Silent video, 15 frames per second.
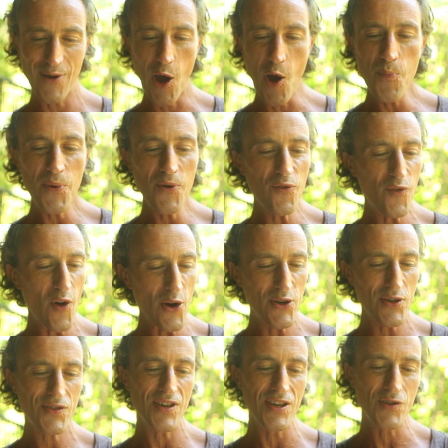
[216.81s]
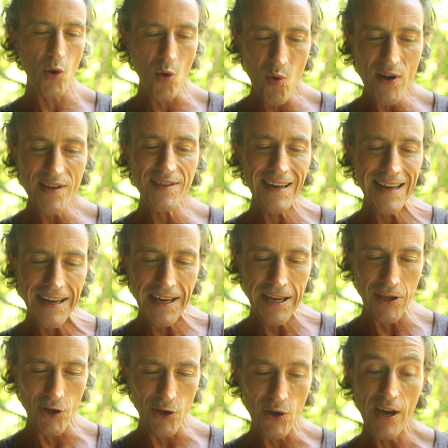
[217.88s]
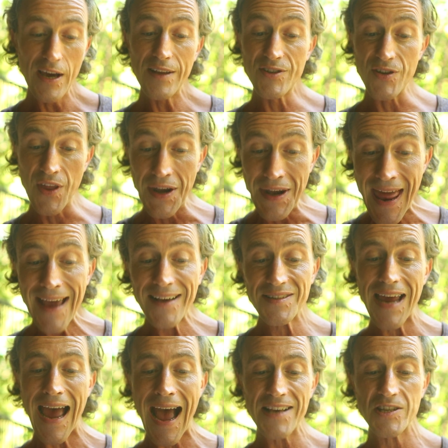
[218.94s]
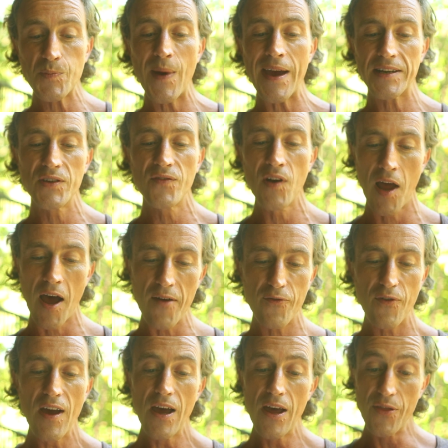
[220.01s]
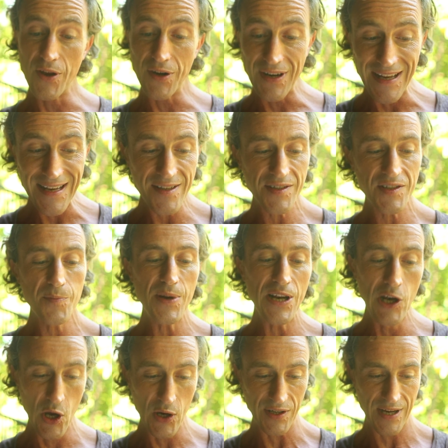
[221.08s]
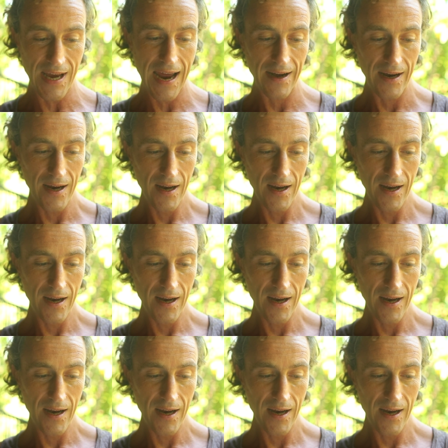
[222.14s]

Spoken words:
Open focus is always leading you to the next aspect of life that needs to be looked at.